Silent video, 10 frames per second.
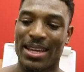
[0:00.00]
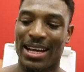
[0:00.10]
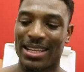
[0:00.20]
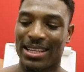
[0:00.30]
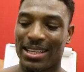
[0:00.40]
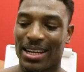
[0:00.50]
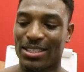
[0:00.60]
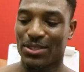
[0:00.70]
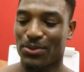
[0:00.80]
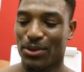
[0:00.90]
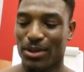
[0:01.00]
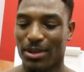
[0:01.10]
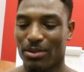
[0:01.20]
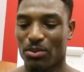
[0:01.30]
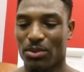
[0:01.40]
And I just thought,
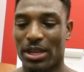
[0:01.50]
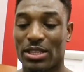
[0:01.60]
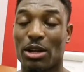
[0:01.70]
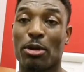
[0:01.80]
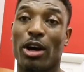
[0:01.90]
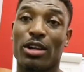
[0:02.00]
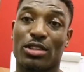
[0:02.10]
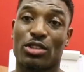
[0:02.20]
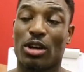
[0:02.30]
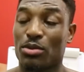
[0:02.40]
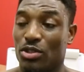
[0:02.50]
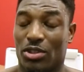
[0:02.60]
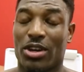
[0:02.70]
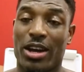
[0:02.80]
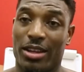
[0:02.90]
he's going to be hard to stop, so
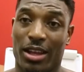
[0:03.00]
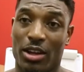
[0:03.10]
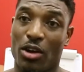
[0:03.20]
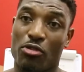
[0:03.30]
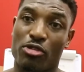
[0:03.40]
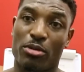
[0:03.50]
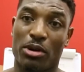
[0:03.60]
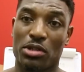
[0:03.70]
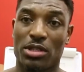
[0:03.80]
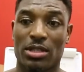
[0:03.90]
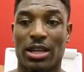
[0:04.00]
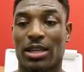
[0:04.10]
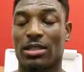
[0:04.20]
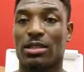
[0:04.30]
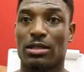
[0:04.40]
just go in there and go through the motions. And I
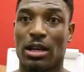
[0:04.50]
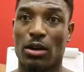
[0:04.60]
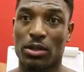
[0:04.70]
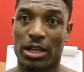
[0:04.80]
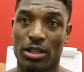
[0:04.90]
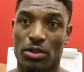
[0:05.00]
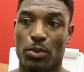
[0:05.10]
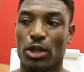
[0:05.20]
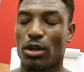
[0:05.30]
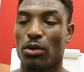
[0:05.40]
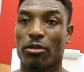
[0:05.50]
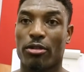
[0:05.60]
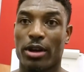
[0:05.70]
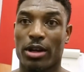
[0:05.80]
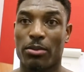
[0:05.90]
guess it's that old adage, when you don't look
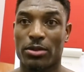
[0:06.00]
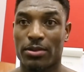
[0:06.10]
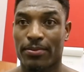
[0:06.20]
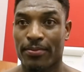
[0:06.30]
for it, it comes.